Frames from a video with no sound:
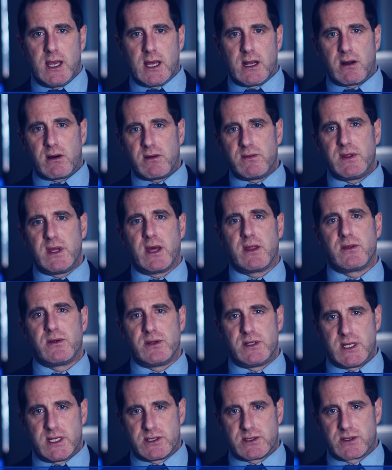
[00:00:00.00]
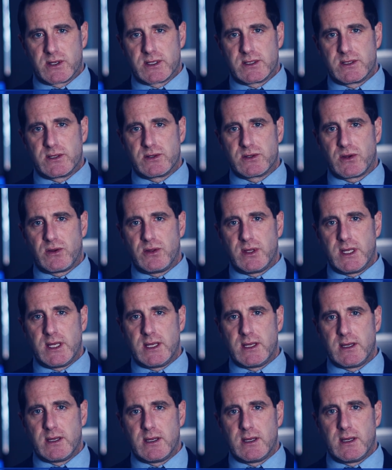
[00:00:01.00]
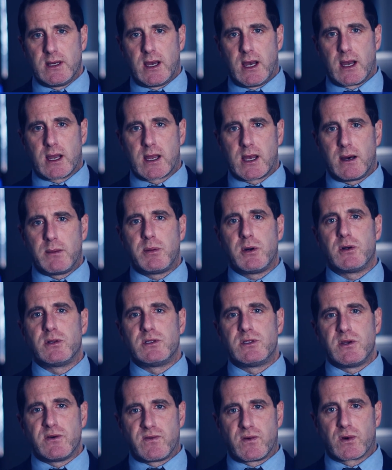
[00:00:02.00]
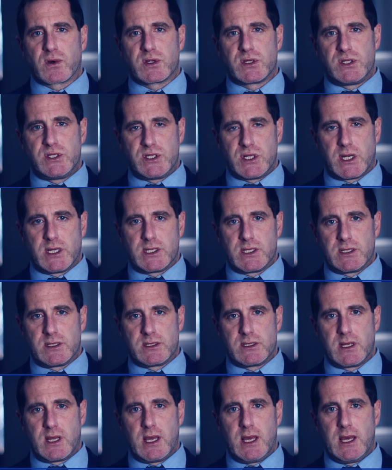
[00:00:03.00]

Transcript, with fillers: In all of the other districts, there's only a couple divorce judges,